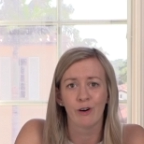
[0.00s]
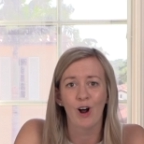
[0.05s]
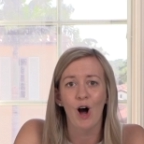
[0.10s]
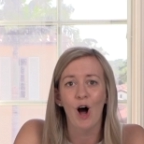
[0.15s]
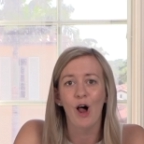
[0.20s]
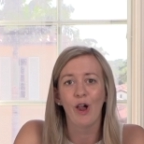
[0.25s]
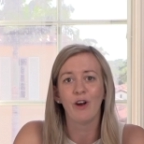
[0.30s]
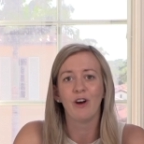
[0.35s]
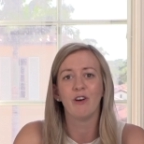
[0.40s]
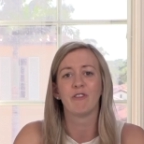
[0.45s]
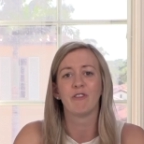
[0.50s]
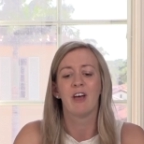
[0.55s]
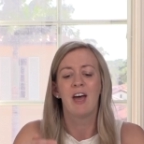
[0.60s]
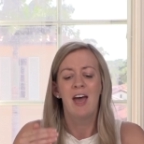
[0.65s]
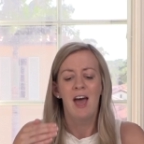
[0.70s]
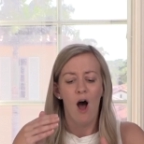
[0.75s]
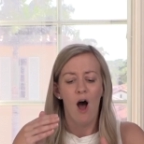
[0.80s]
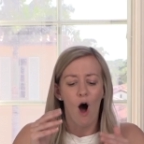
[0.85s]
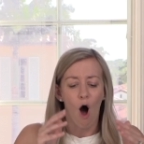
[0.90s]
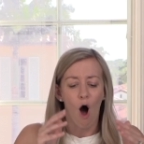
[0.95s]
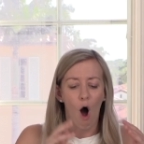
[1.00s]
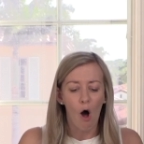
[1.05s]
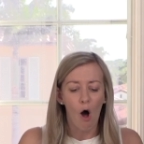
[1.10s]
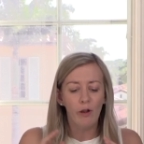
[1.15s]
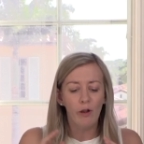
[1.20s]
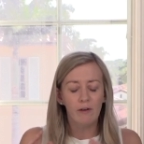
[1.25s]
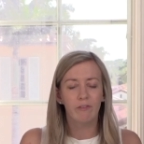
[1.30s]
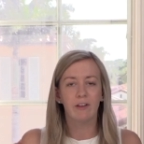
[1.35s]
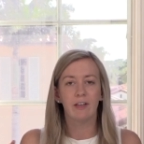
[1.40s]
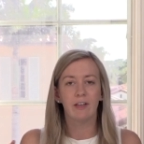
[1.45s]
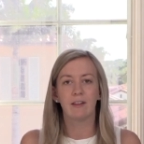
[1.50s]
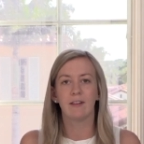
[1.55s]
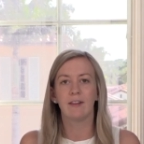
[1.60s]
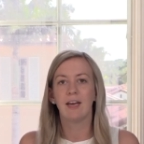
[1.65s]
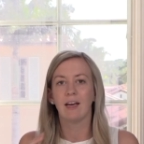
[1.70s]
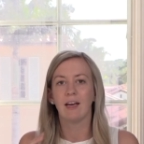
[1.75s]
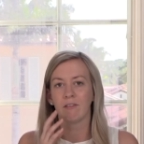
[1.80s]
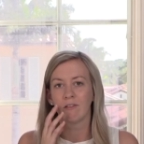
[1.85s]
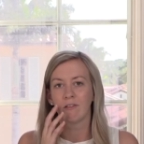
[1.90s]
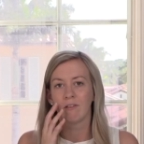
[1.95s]
dollars all of these
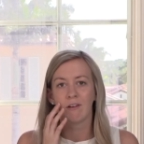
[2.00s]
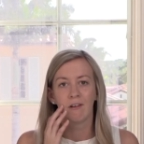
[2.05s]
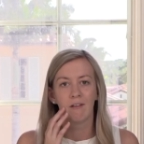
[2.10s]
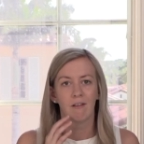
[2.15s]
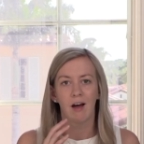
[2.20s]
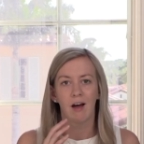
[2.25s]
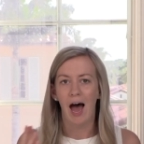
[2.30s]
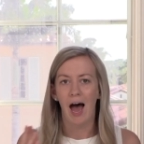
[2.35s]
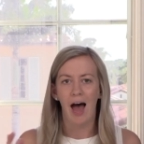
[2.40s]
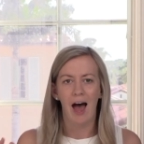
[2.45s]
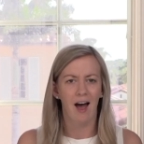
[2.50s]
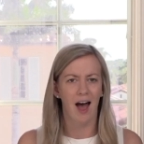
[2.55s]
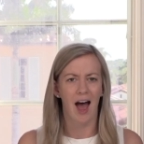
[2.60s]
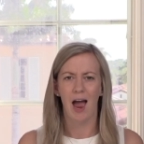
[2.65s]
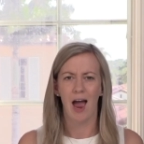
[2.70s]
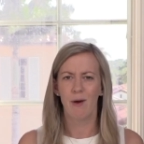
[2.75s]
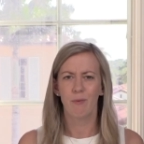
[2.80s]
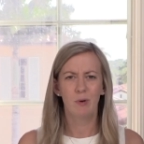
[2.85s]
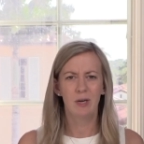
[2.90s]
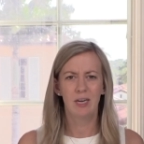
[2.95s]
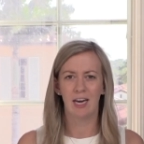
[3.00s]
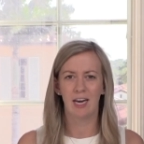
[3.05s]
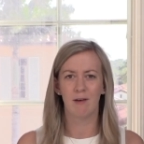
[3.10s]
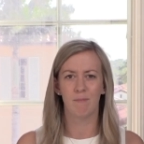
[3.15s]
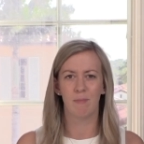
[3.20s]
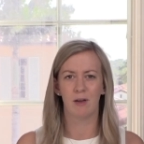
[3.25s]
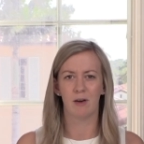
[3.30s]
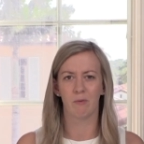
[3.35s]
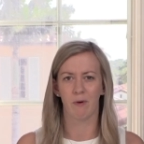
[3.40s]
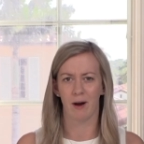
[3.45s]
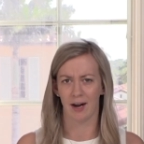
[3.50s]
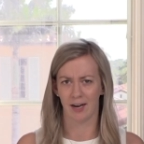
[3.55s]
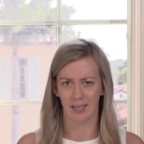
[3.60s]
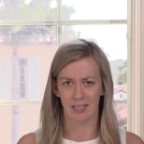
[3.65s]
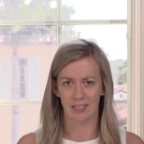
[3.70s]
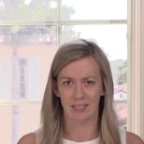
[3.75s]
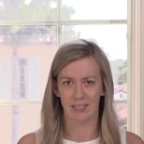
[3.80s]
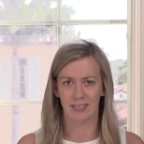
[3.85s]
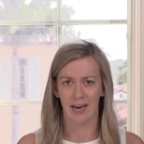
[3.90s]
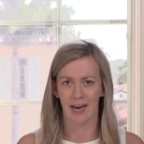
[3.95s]
things, I wouldn't have been ready
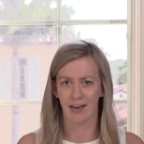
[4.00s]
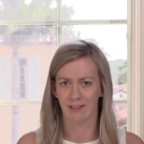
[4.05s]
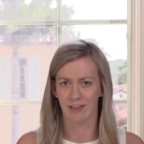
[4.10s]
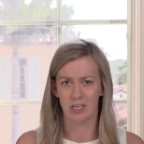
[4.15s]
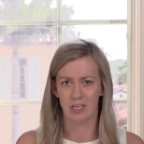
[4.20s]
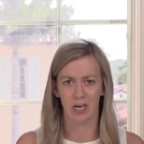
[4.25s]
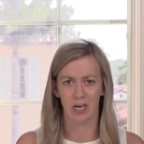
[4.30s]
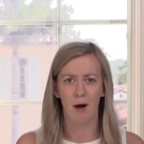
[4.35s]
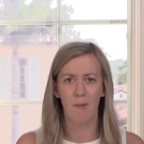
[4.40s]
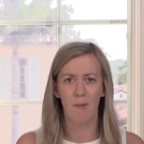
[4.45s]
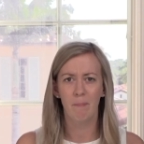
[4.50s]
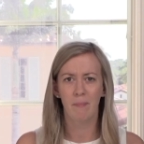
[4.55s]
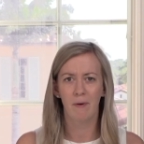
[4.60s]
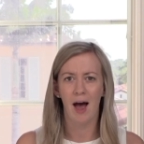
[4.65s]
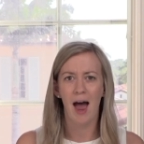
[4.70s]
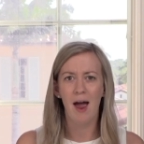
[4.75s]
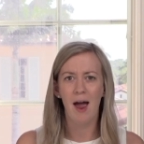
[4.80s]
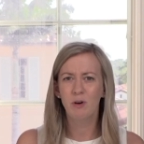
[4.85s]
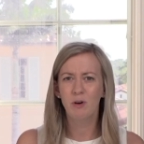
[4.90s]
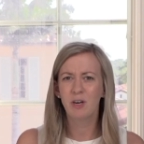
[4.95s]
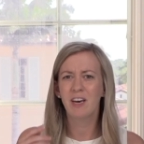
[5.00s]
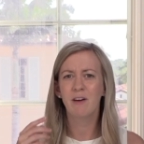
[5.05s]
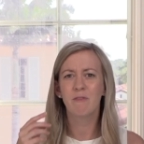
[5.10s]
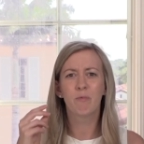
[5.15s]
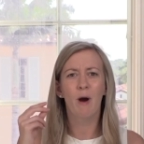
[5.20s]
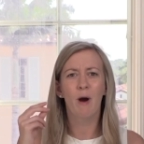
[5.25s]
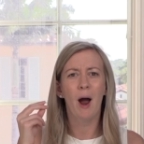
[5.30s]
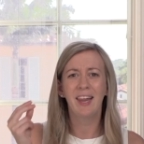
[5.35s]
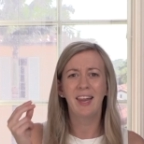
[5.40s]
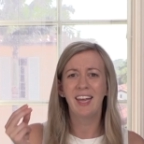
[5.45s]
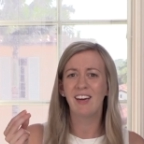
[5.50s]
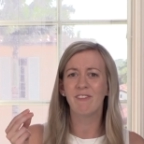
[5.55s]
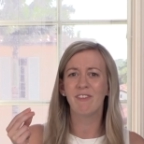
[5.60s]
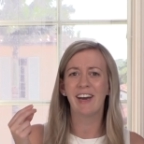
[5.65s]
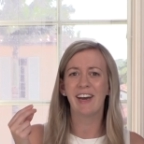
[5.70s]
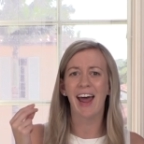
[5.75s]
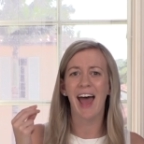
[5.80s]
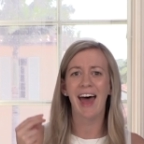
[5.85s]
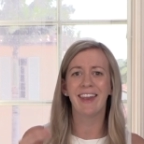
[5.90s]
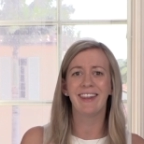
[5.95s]
to take the jump. I wouldn't have probably
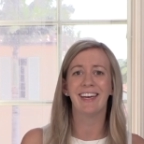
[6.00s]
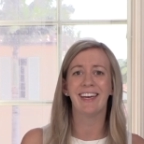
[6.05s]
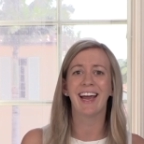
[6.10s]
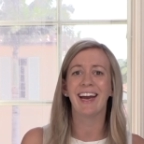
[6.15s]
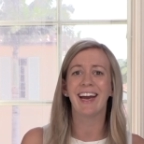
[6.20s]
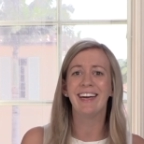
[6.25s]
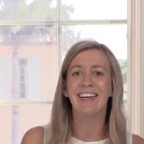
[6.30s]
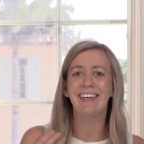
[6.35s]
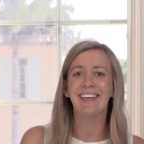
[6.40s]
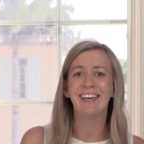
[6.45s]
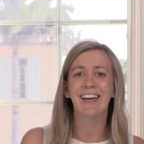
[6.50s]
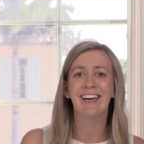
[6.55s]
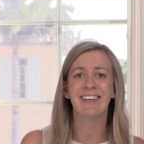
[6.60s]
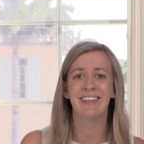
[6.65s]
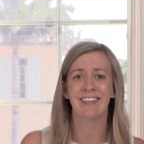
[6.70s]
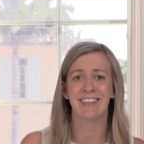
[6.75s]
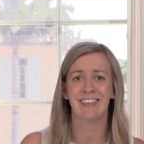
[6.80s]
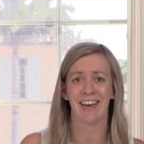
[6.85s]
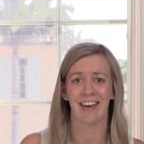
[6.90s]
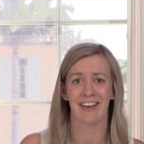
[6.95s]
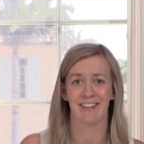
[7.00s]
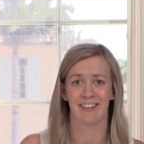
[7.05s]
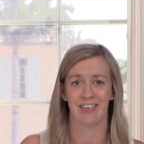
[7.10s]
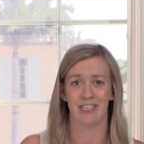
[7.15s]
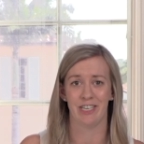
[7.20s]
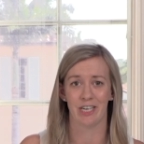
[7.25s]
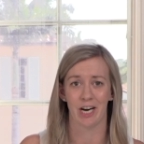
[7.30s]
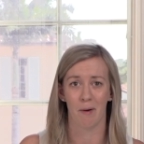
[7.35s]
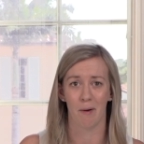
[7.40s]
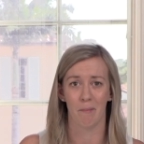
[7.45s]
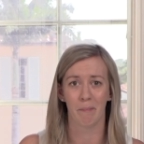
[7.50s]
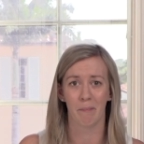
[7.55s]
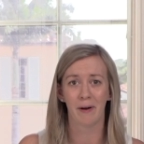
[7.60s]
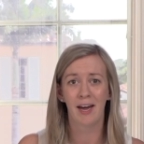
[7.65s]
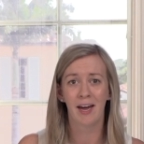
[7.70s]
even had the idea to take the jump.